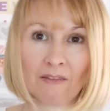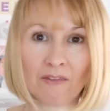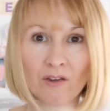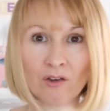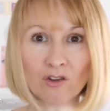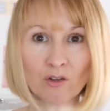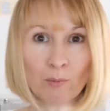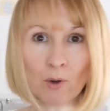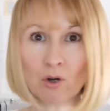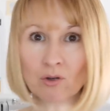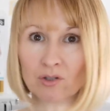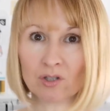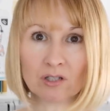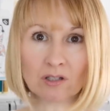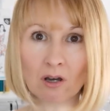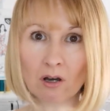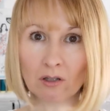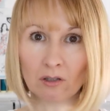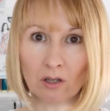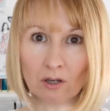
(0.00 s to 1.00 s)
The other box has
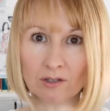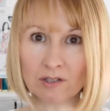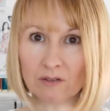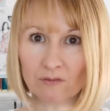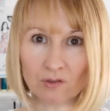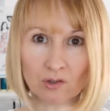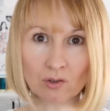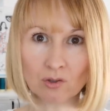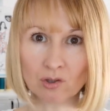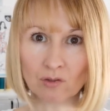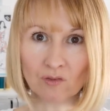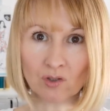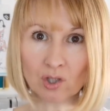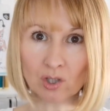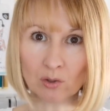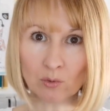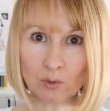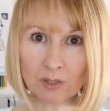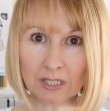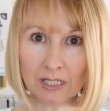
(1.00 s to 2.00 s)
got lots of sort of
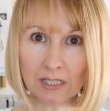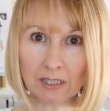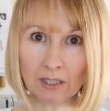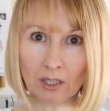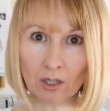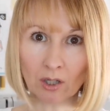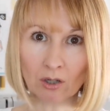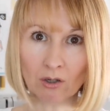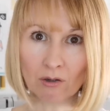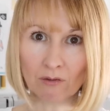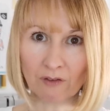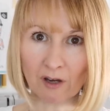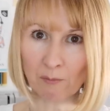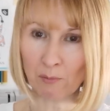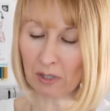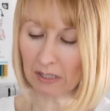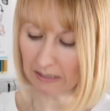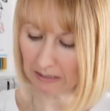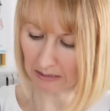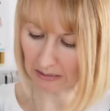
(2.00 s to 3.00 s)
suiting and coat
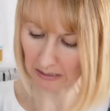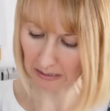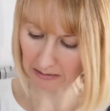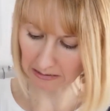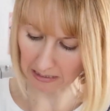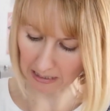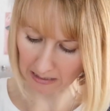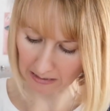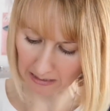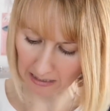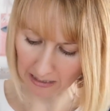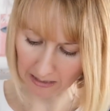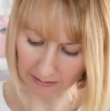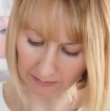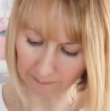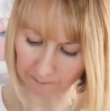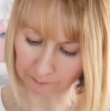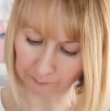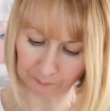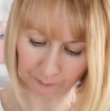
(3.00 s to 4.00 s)
fabrics and things like that,
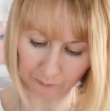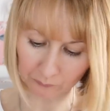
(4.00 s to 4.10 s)
and